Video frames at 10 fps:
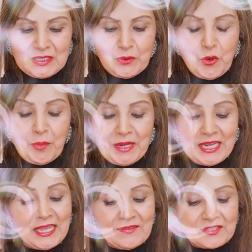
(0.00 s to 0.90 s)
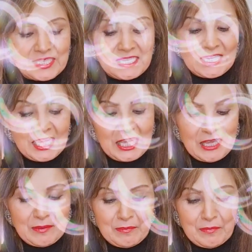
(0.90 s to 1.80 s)
who believes in
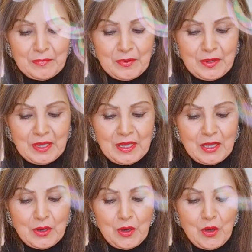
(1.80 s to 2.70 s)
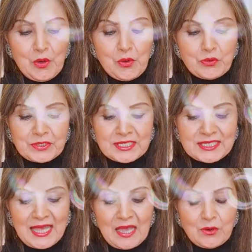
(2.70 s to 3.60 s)
him who
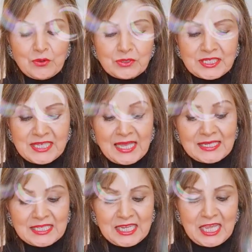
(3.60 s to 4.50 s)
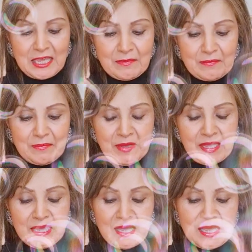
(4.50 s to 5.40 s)
sent him,
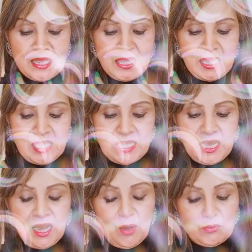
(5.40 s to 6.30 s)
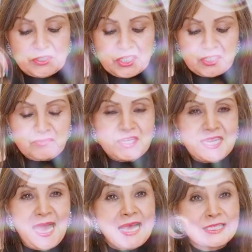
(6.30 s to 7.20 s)
I will just
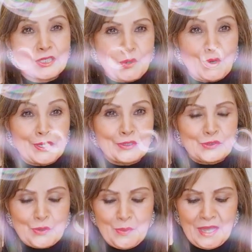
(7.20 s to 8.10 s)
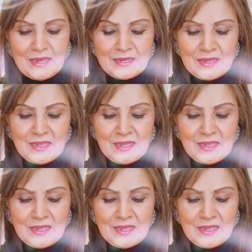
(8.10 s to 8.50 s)
read as according to the word.